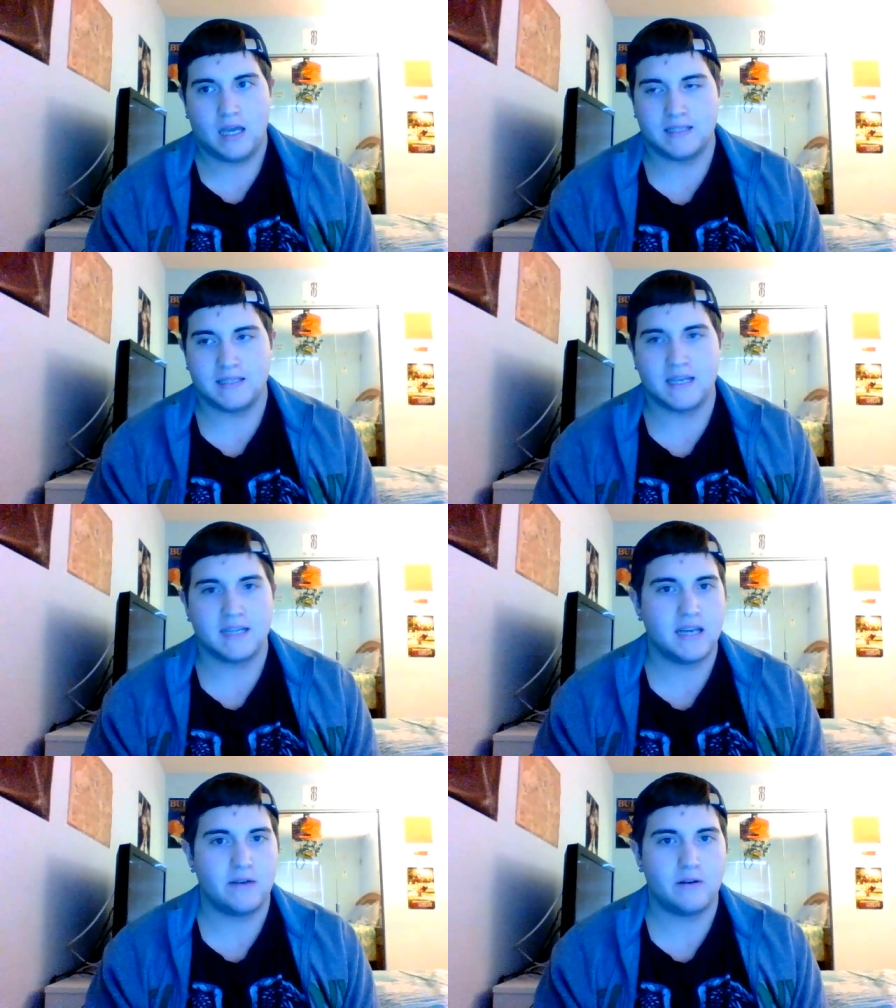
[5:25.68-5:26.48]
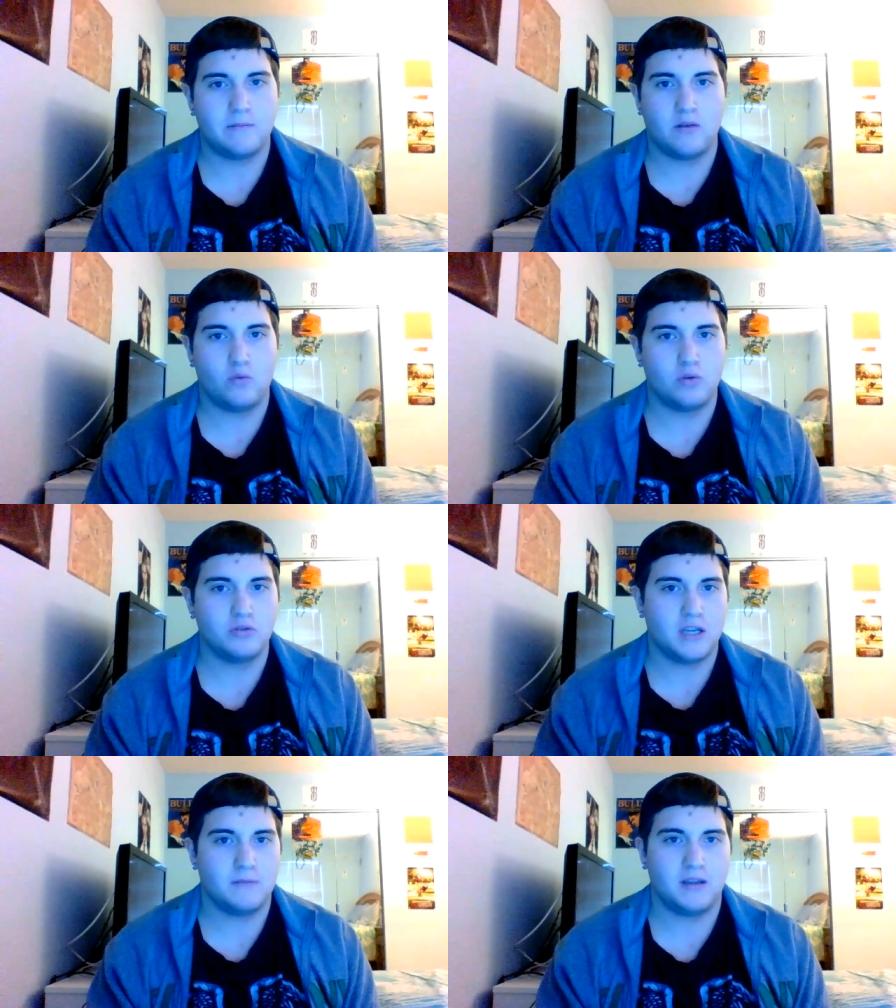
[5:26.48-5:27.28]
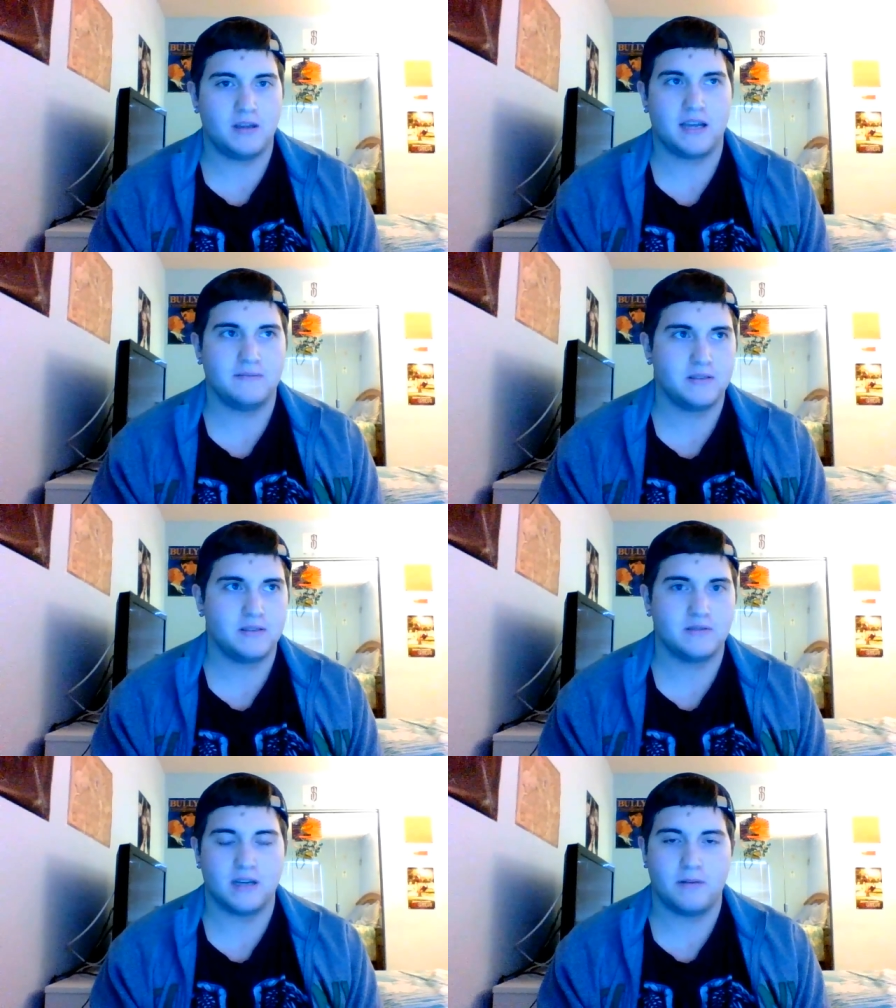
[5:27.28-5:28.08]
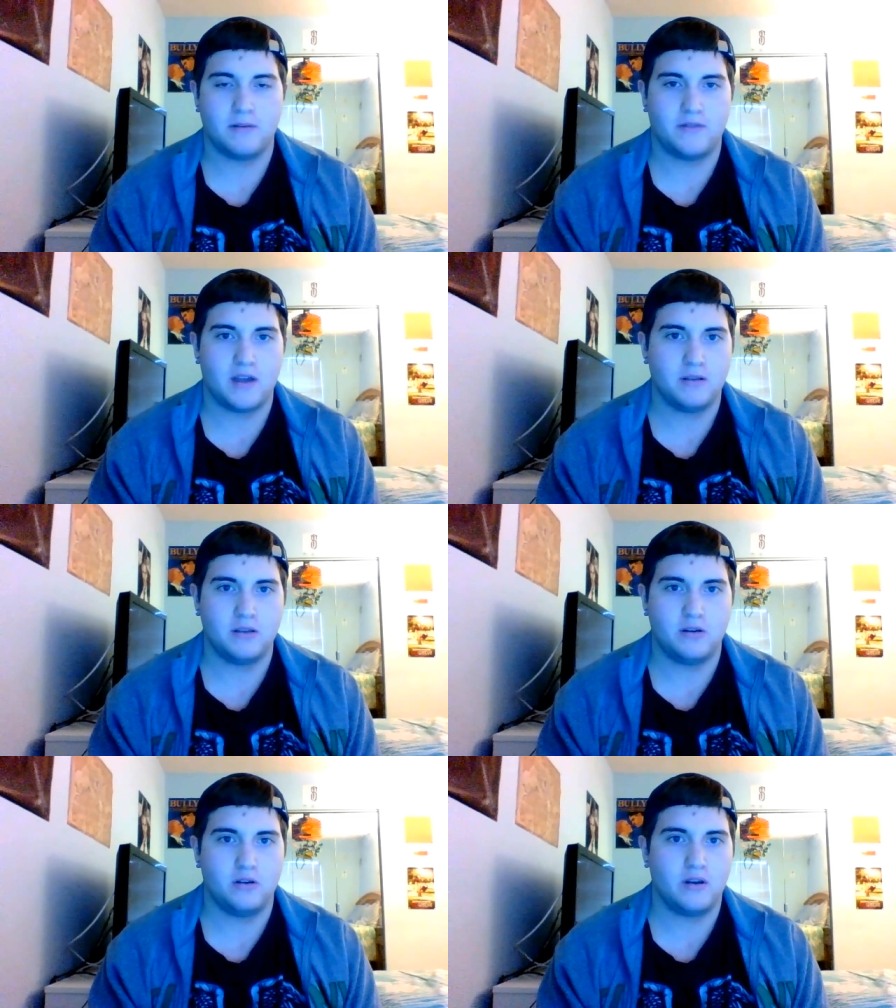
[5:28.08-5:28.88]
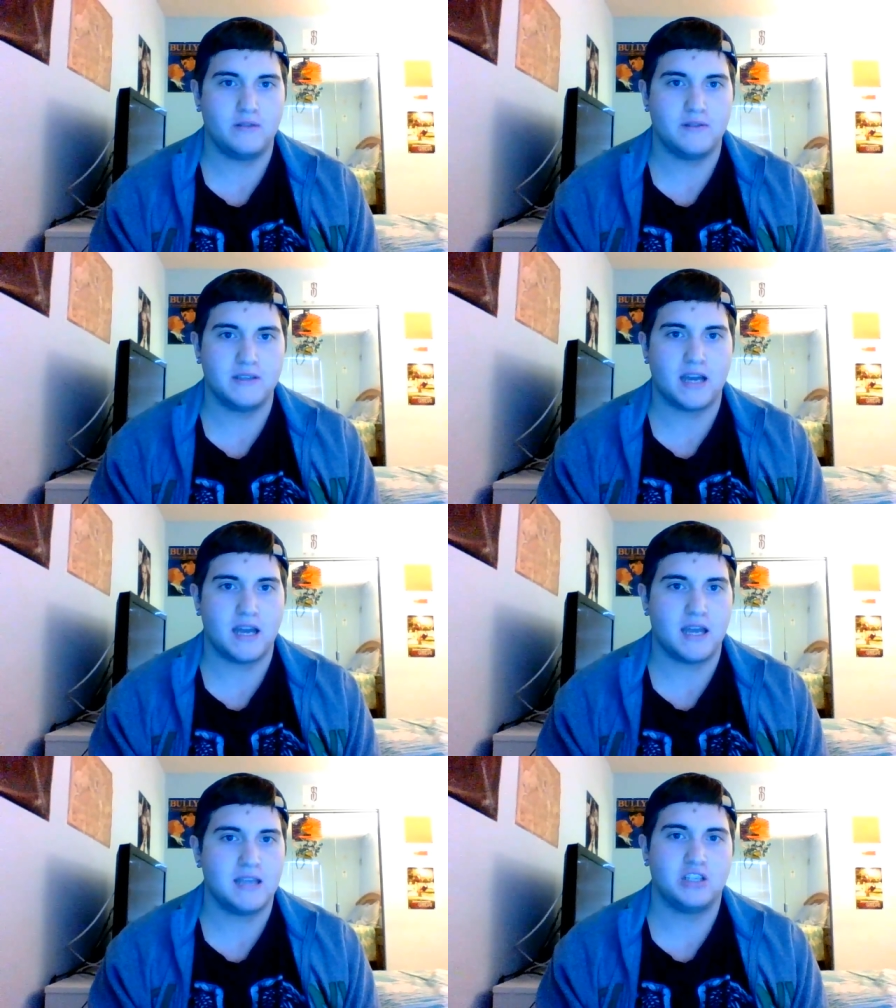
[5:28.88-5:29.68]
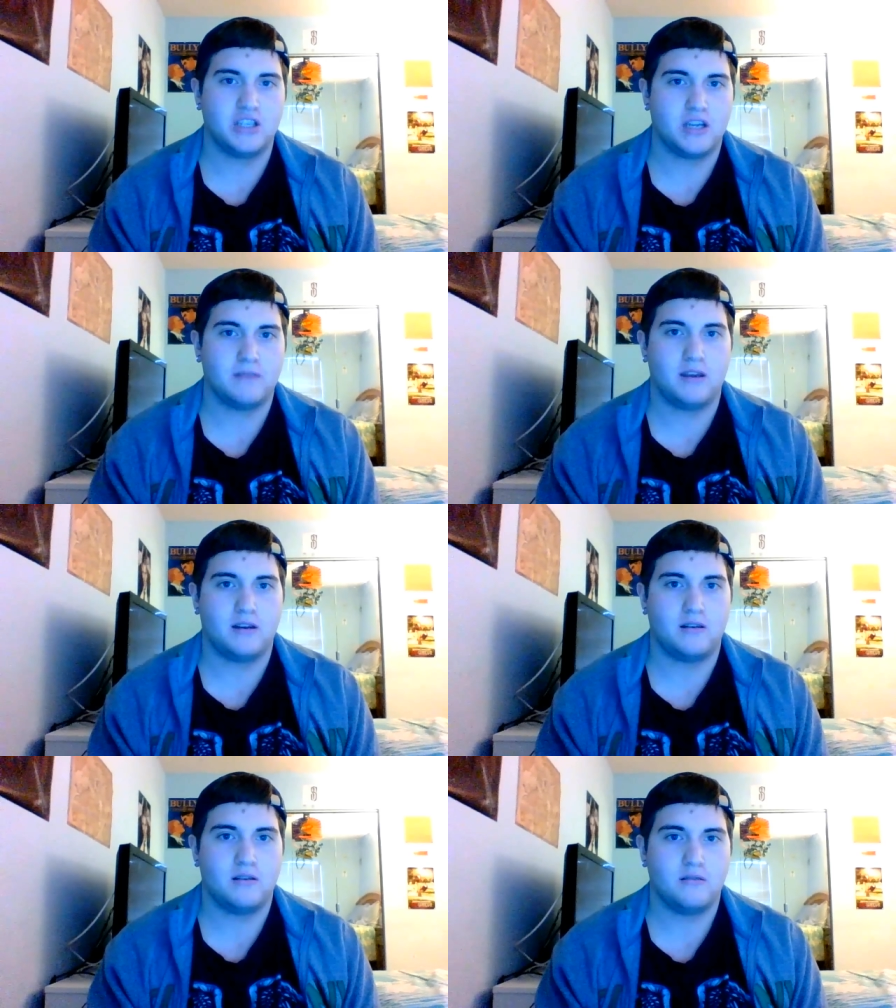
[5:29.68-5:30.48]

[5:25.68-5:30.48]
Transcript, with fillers: And sad to never been a world champion. I am so sad about that. But you know what? This guy is a champion.